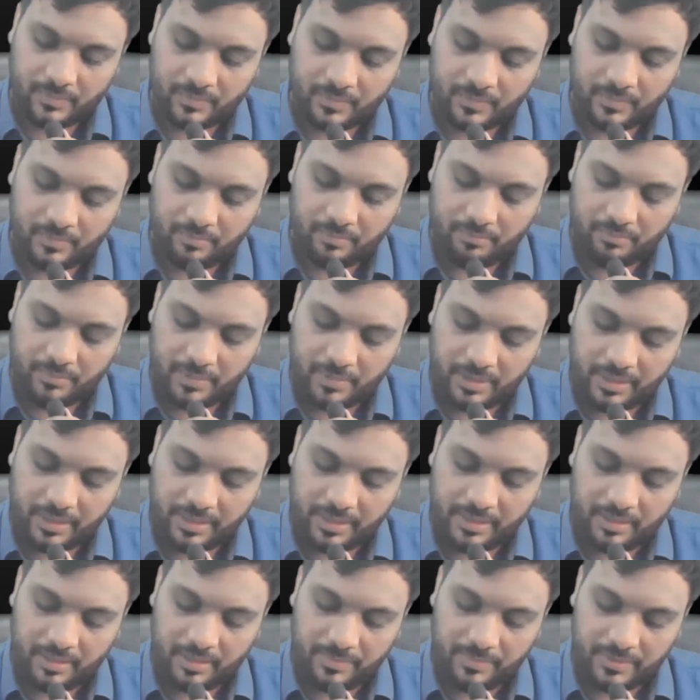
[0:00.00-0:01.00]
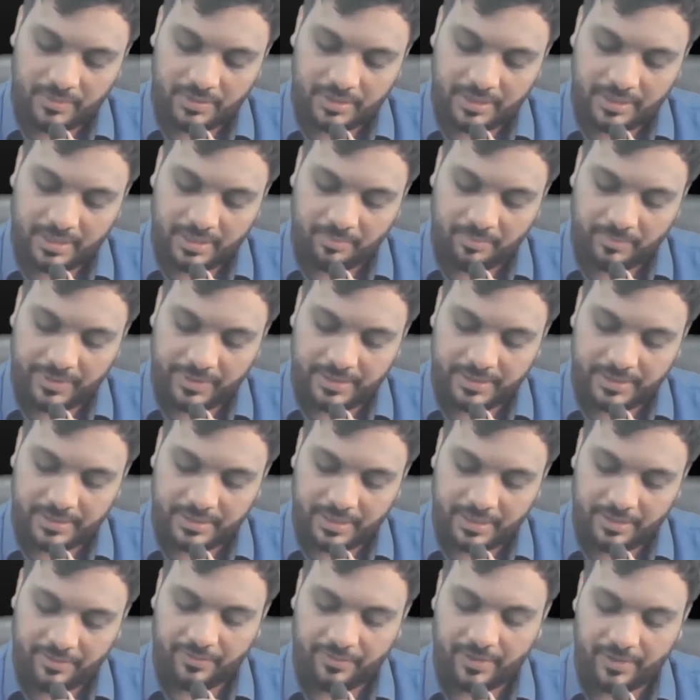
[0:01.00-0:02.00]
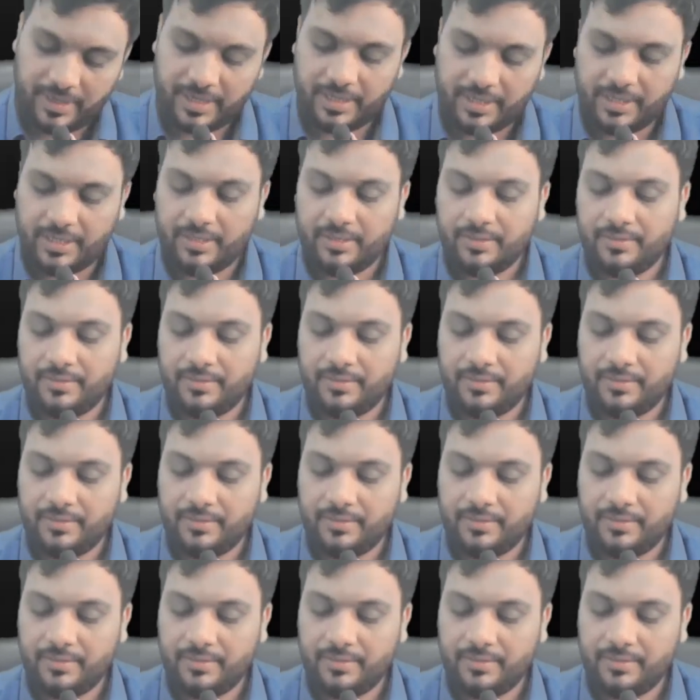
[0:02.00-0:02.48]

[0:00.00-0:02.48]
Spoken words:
material misstatements, if any.